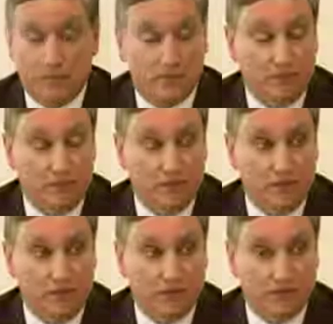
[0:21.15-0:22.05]
some
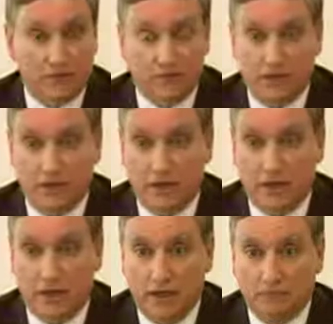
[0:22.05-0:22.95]
images,
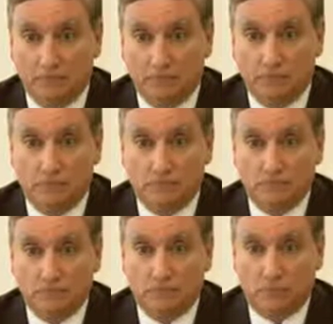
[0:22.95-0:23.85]

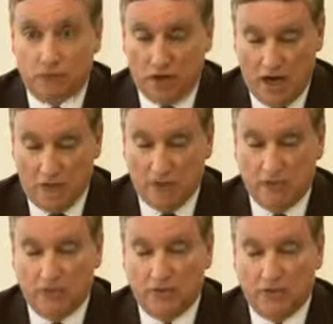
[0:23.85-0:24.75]
some graphic
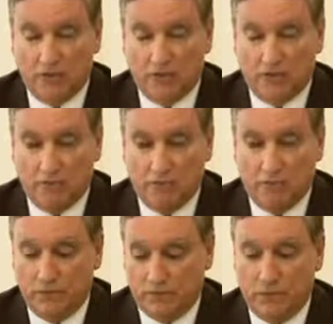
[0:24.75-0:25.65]
images,
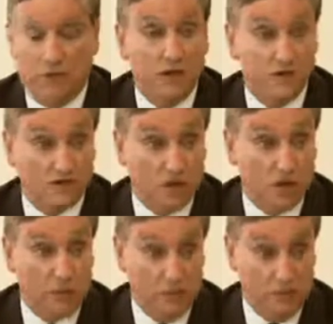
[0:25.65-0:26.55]
some very disturbing